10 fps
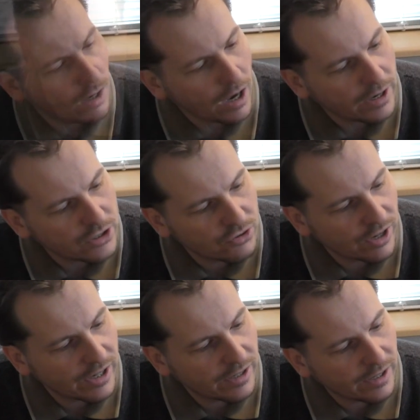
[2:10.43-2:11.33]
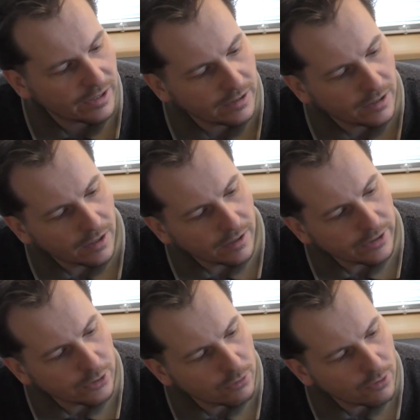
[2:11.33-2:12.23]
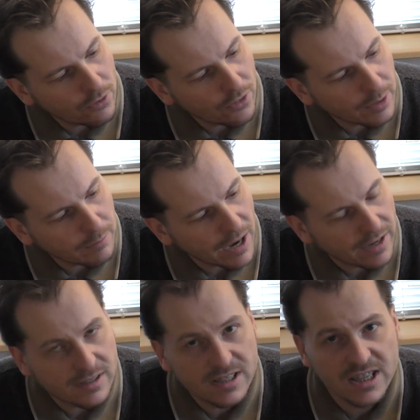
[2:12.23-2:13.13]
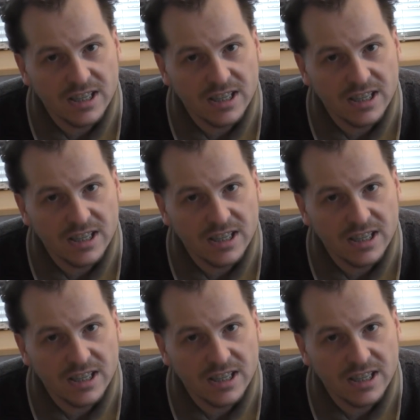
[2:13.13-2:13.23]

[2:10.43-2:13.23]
I traded a Lenovo ThinkPad